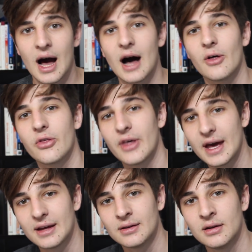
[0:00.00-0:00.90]
I'll
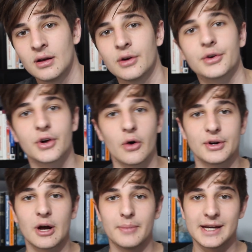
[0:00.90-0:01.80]
then go
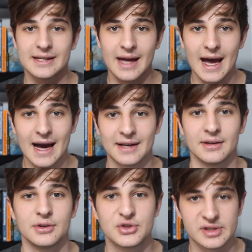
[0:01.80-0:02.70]
and I'll make an ad,
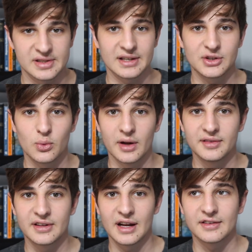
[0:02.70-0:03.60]
just like the
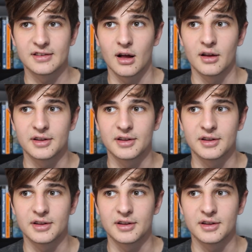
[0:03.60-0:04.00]
ones that I saw.